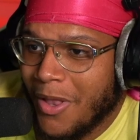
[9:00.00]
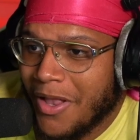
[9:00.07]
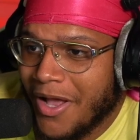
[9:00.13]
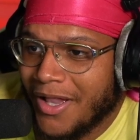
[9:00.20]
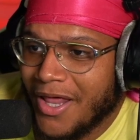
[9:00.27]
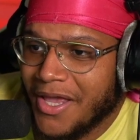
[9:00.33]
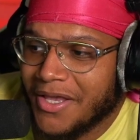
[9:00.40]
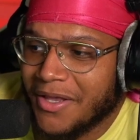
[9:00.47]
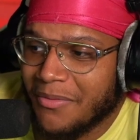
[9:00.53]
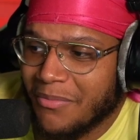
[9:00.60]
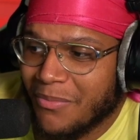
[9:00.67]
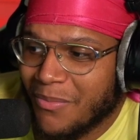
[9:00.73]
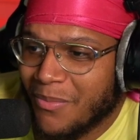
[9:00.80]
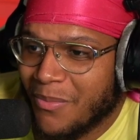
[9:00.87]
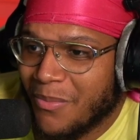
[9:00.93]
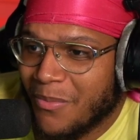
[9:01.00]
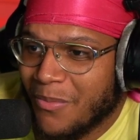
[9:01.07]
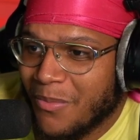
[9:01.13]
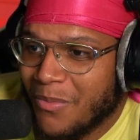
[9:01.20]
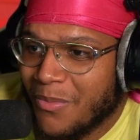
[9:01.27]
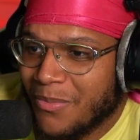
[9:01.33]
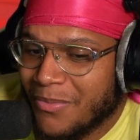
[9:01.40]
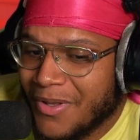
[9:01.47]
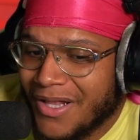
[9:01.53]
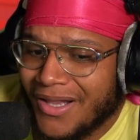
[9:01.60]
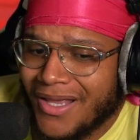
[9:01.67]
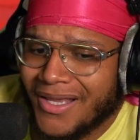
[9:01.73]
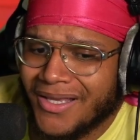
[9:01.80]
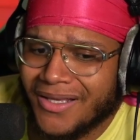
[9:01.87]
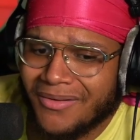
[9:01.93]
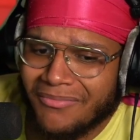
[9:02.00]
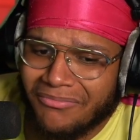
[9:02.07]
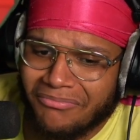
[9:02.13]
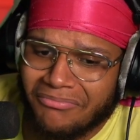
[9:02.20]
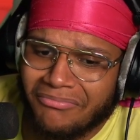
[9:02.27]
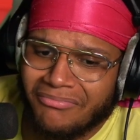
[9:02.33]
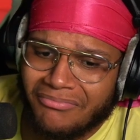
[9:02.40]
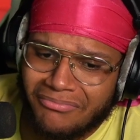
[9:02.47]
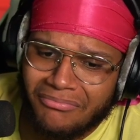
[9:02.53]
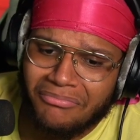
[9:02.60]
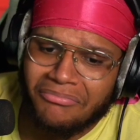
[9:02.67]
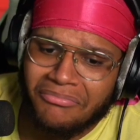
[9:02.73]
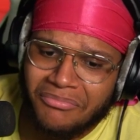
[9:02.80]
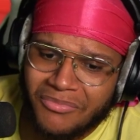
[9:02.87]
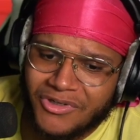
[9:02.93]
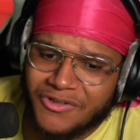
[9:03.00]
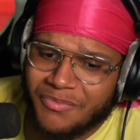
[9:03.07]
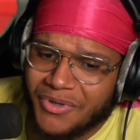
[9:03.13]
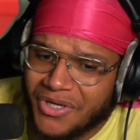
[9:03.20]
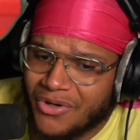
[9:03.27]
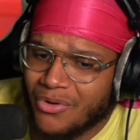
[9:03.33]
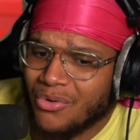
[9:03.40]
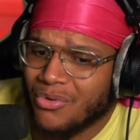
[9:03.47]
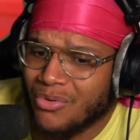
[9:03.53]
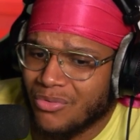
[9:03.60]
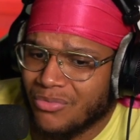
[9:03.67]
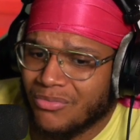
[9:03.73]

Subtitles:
I like it. Pretty cool.